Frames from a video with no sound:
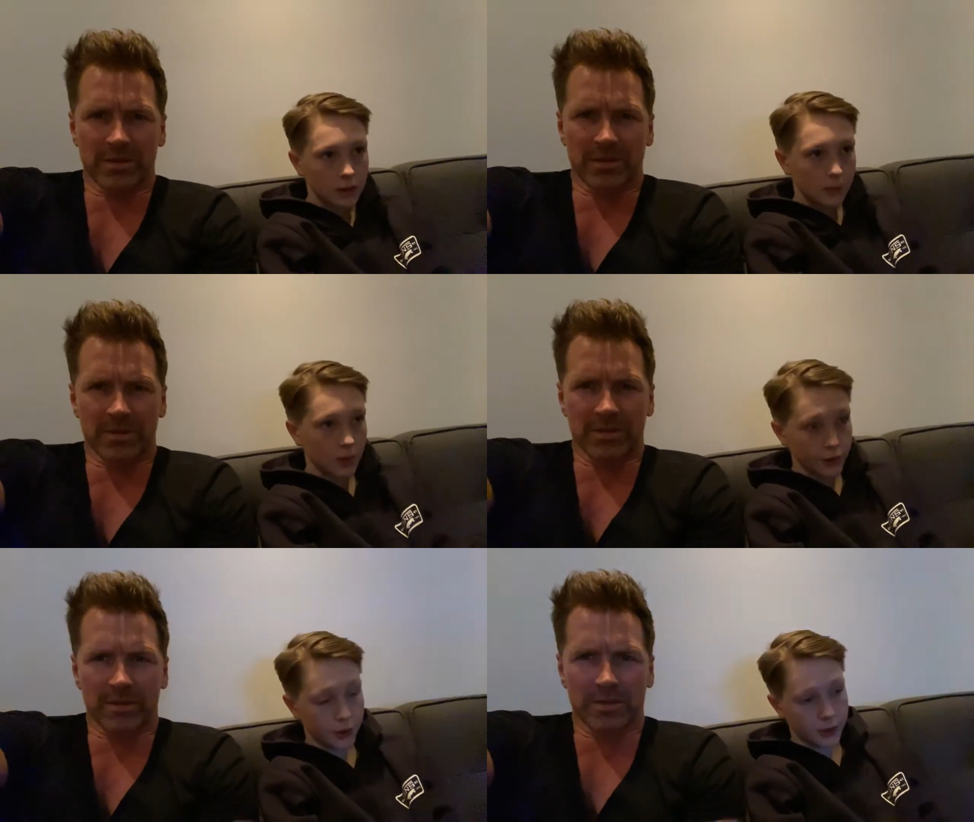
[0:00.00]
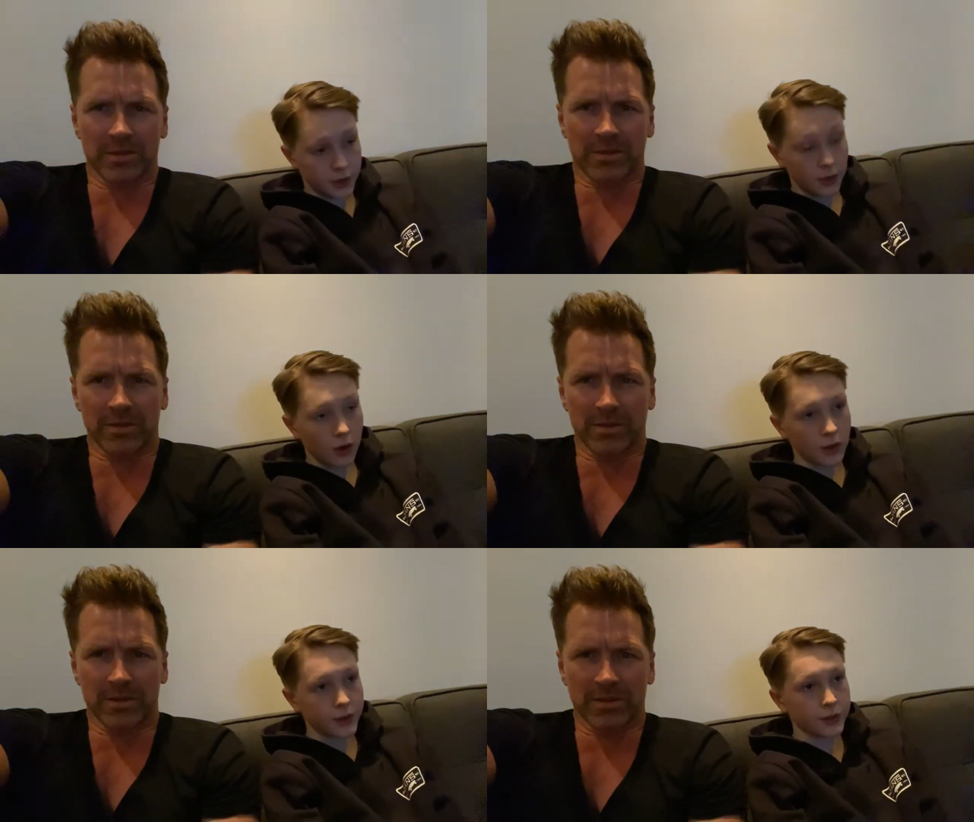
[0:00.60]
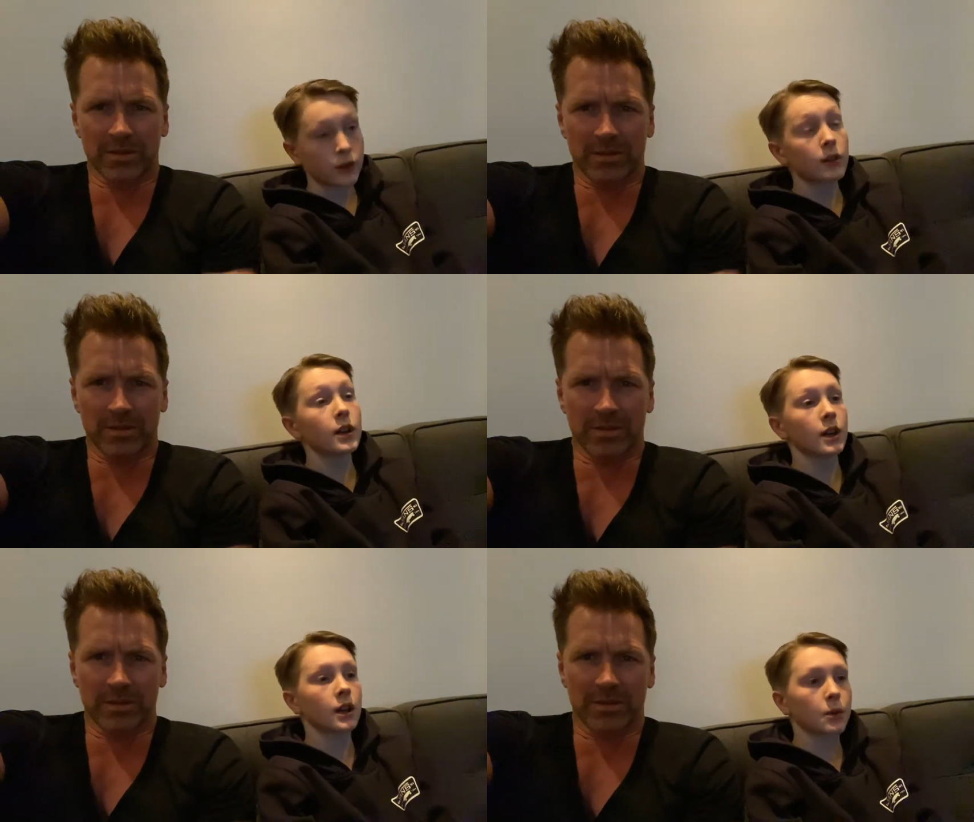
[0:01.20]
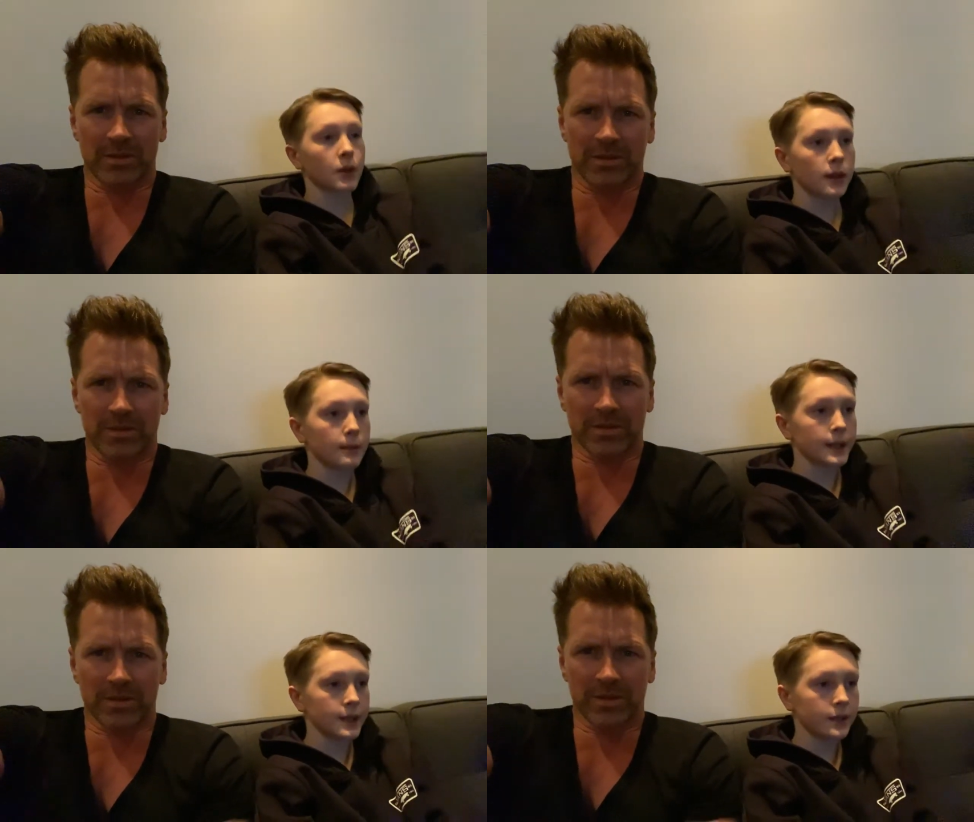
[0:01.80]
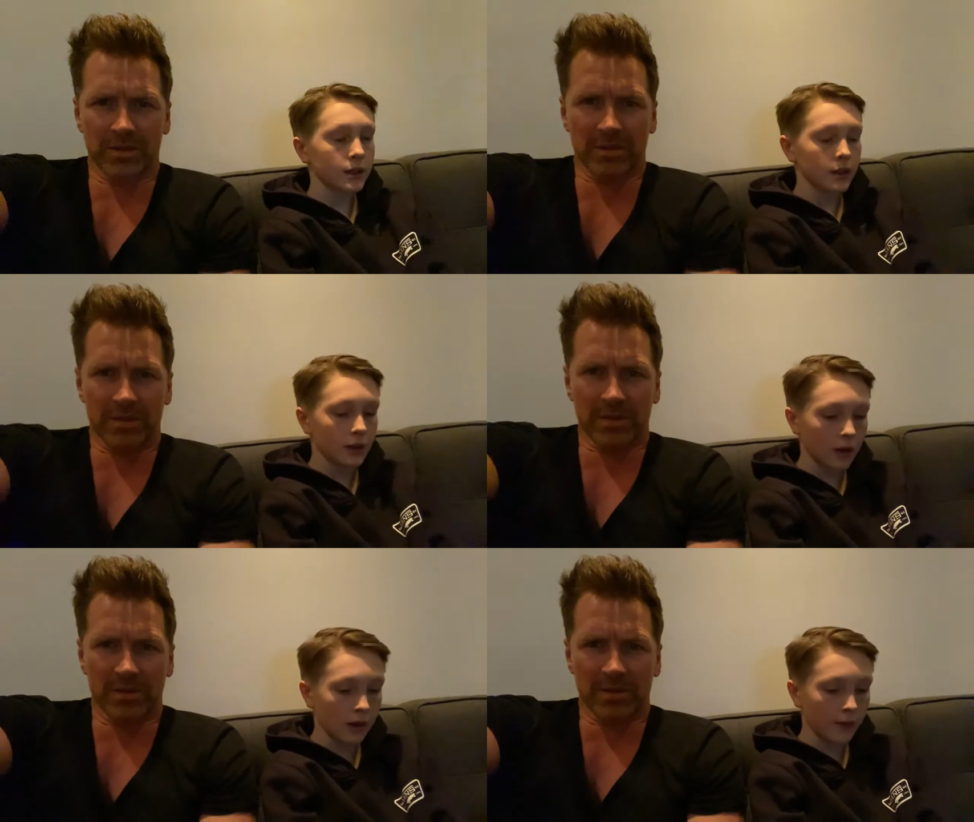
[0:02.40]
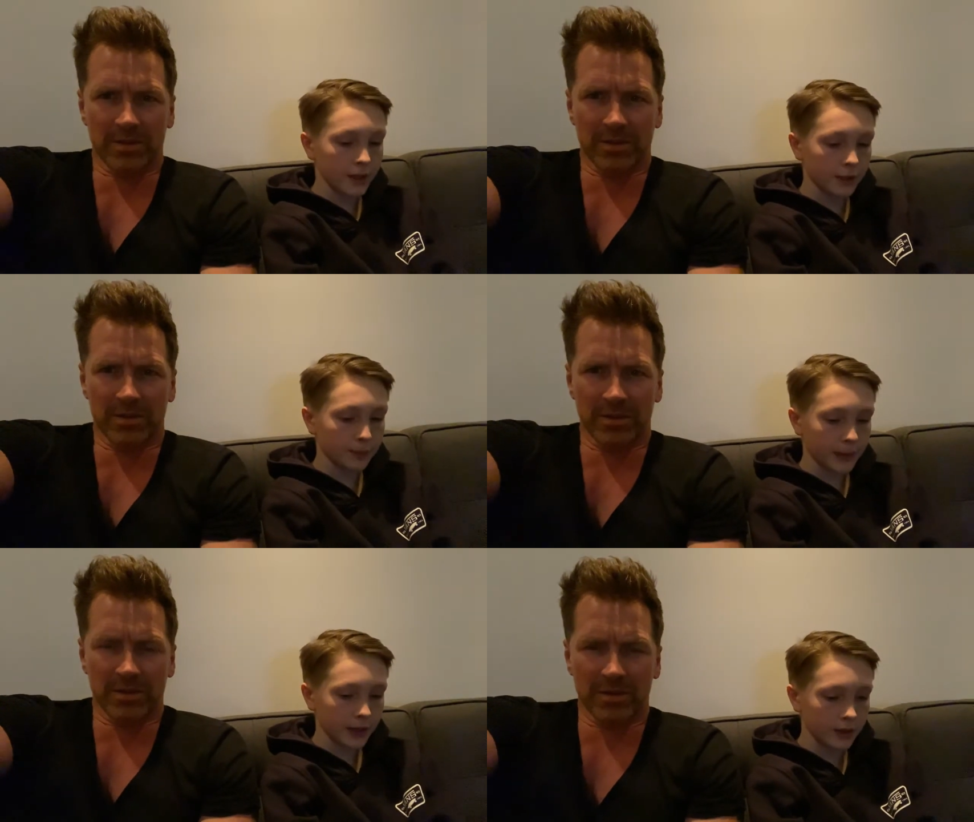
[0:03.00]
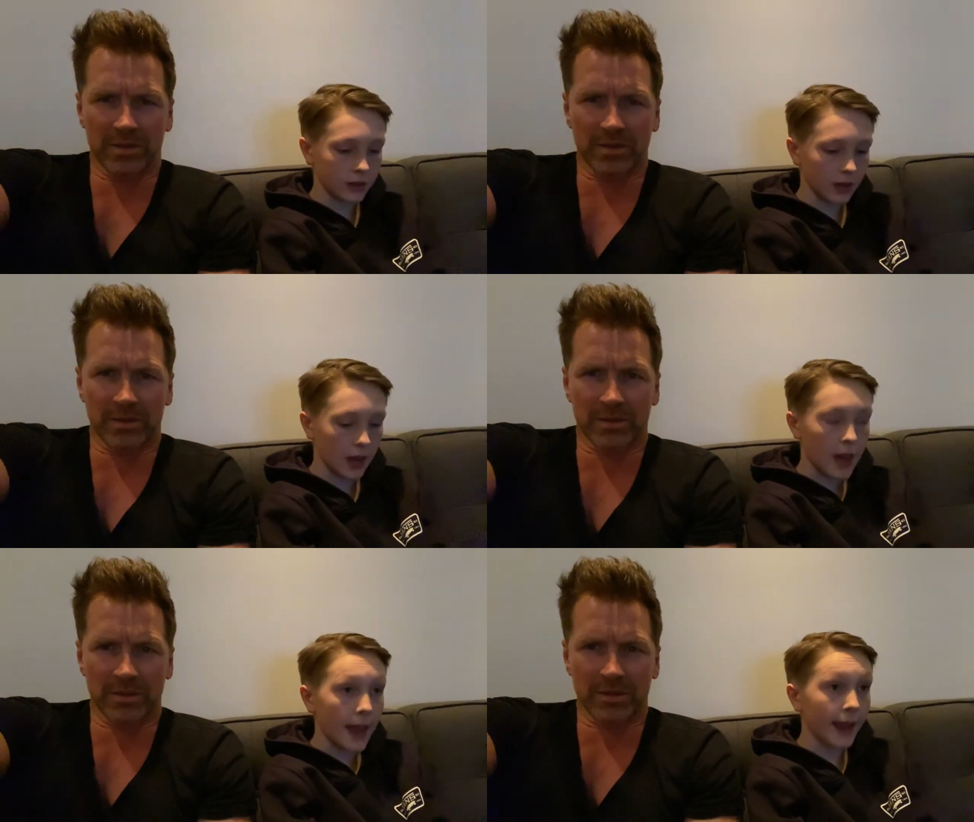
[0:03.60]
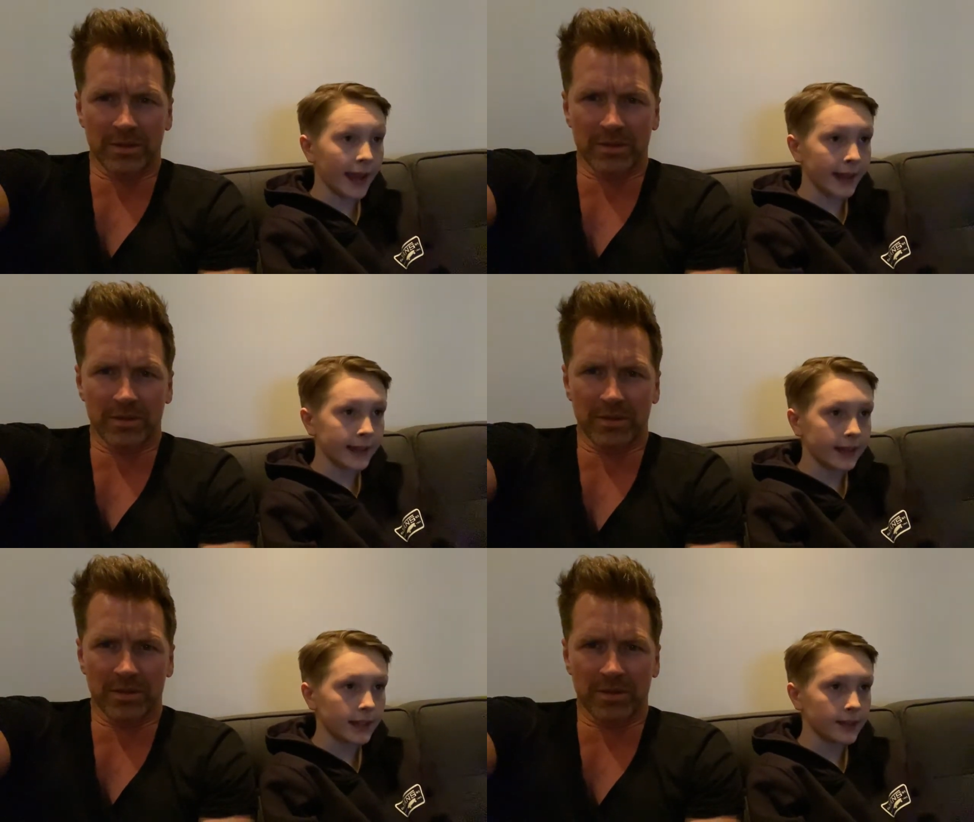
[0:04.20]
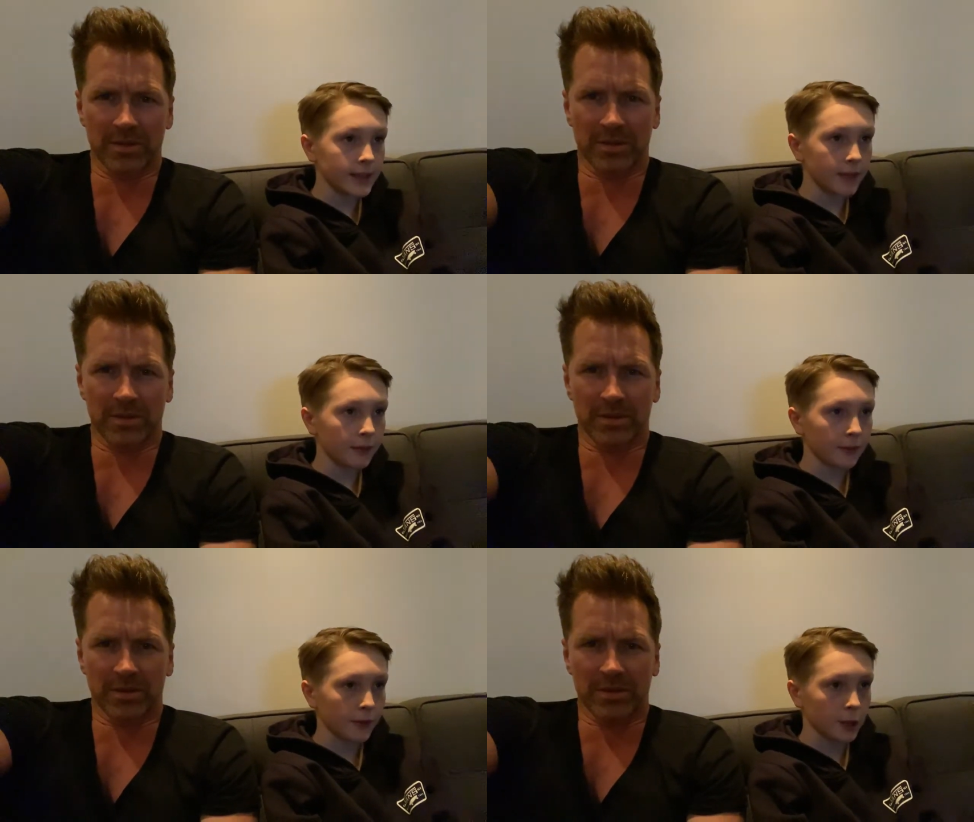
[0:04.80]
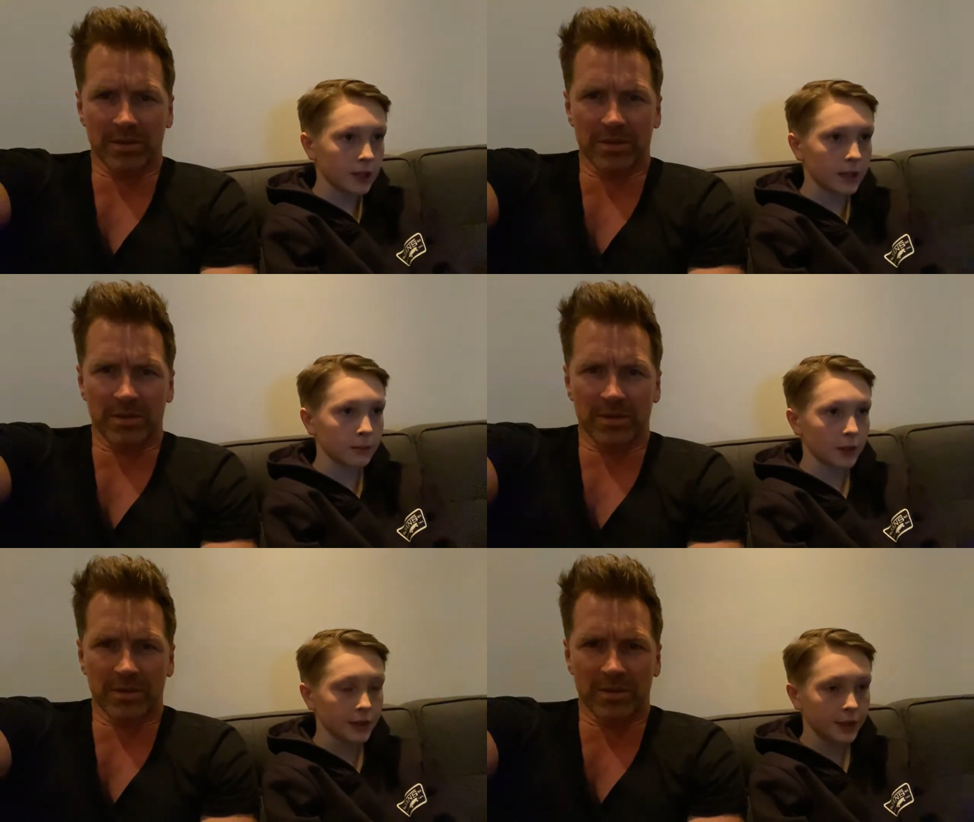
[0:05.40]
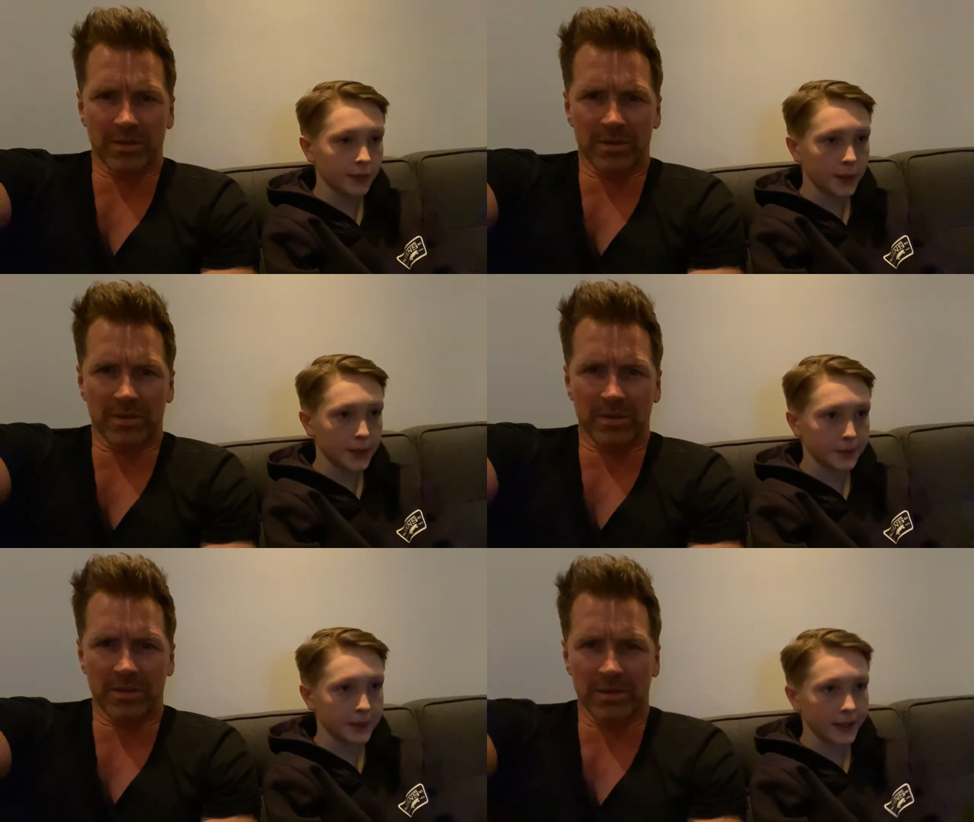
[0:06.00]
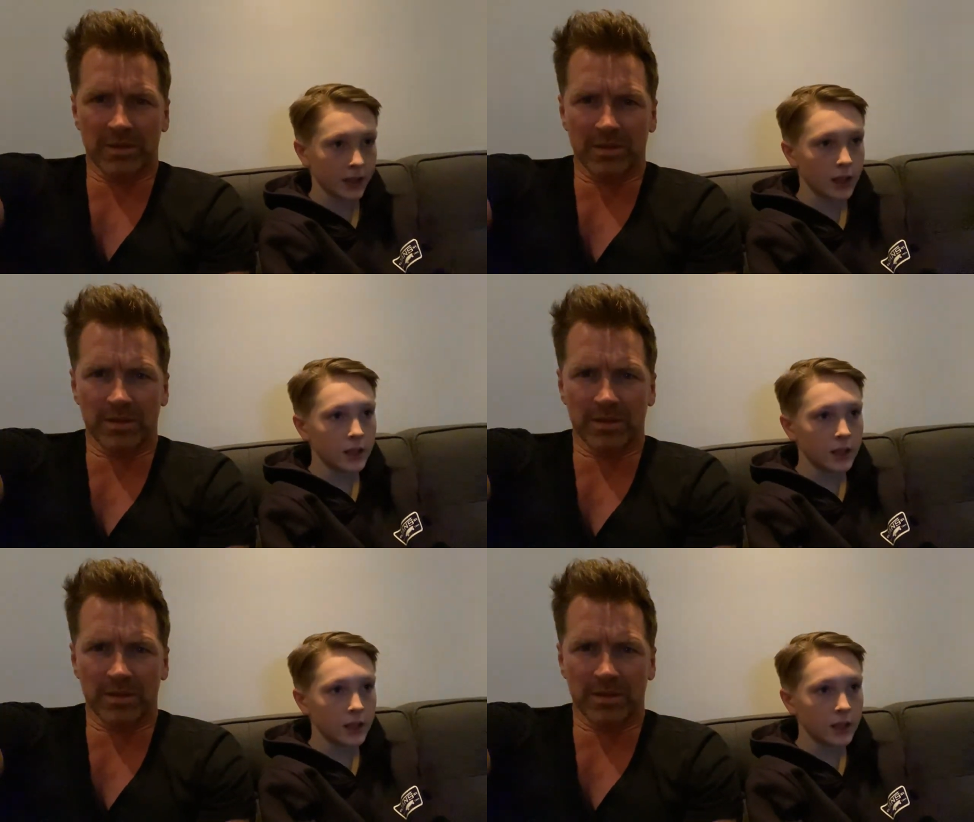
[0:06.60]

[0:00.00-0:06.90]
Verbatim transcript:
Speaker 1: Paul George is also uh, one of the best offensive players, and he's even first team all defense, meaning